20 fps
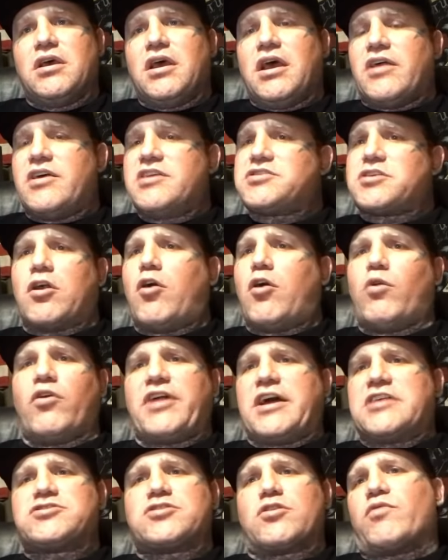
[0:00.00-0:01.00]
and they said, "Oh, well,
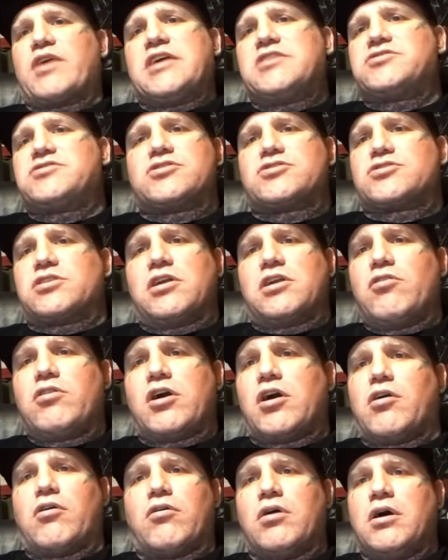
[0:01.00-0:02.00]
that's a racist
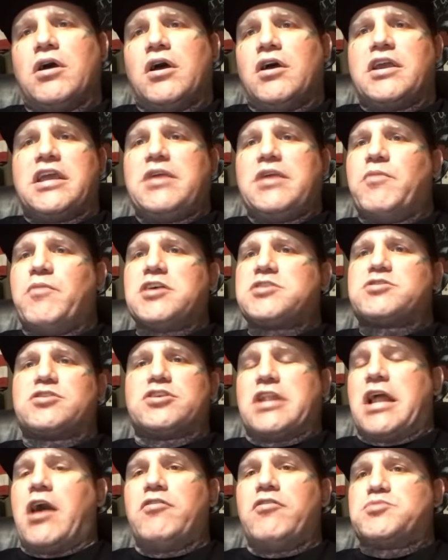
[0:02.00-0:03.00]
logo. He's
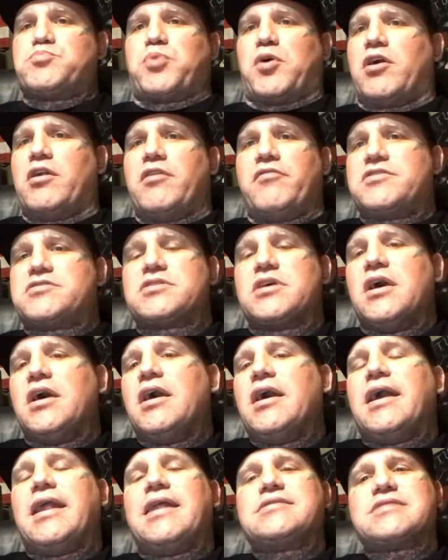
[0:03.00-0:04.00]
part of this."
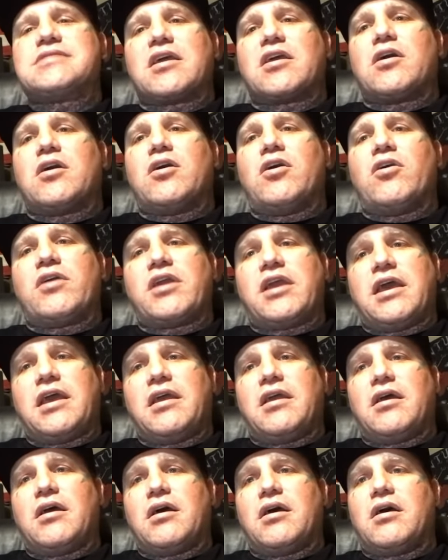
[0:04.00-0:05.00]
And it's like,
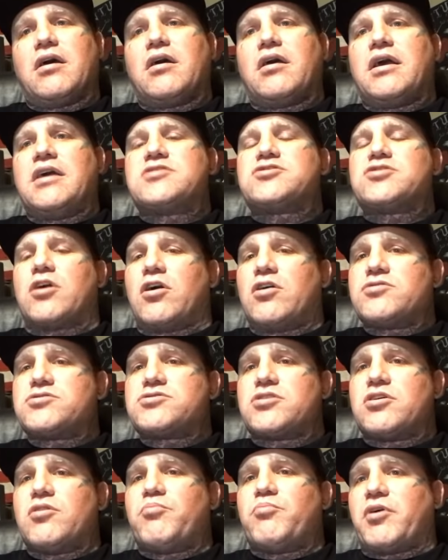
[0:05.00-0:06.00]
okay. It's
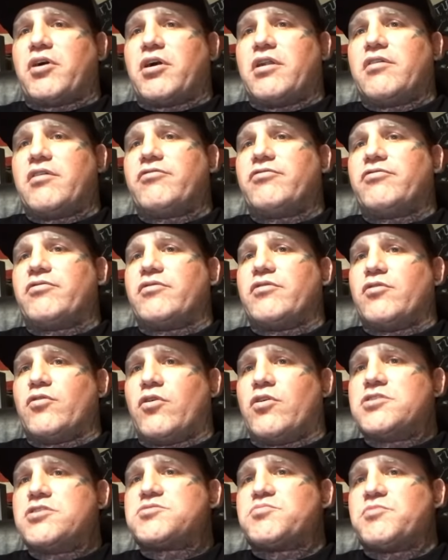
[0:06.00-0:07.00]
also part of
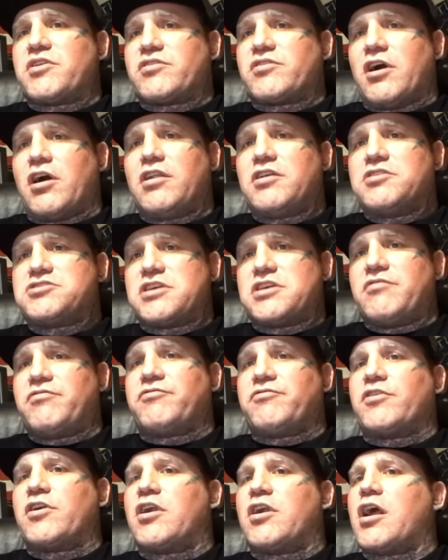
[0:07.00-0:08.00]
Norse mythology
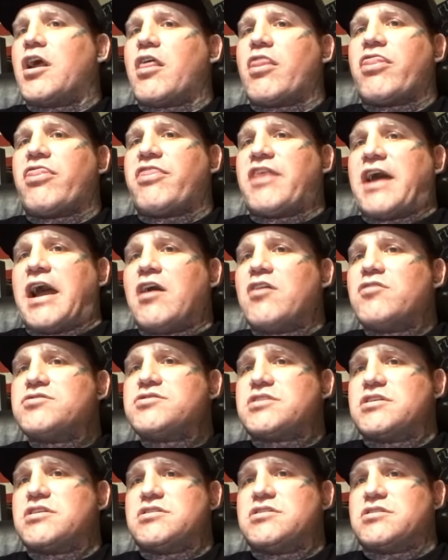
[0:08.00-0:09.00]
for
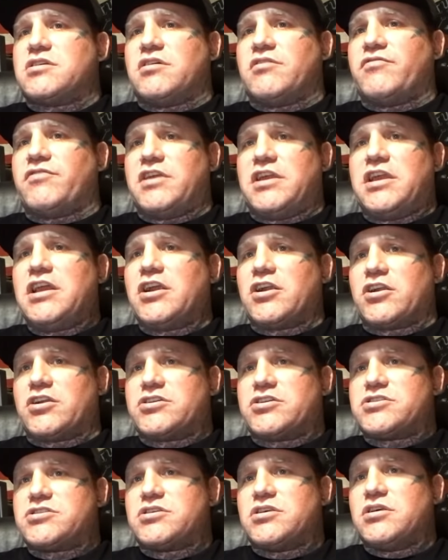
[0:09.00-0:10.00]
thousands of
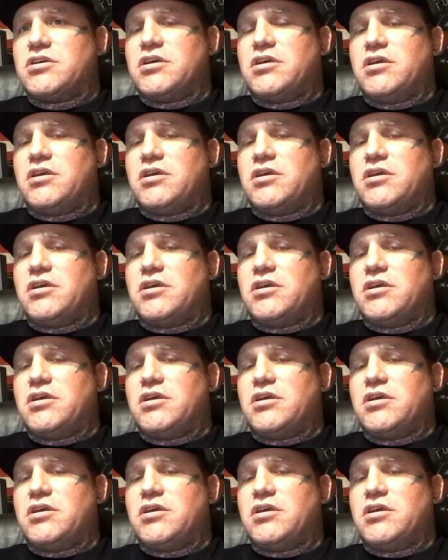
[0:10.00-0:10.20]
years.